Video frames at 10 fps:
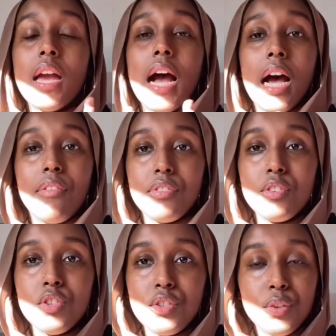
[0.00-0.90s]
after
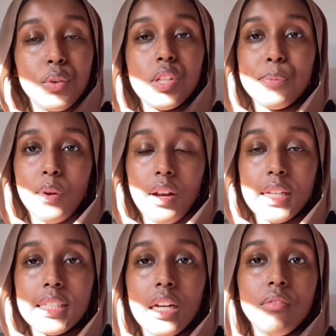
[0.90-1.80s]
using all these products,
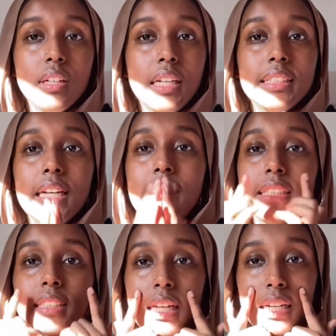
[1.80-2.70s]
I realized I
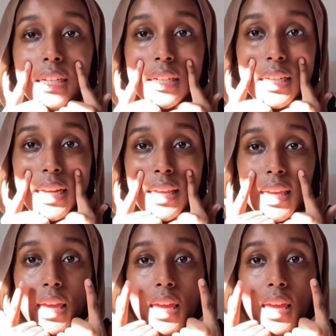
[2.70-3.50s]
started getting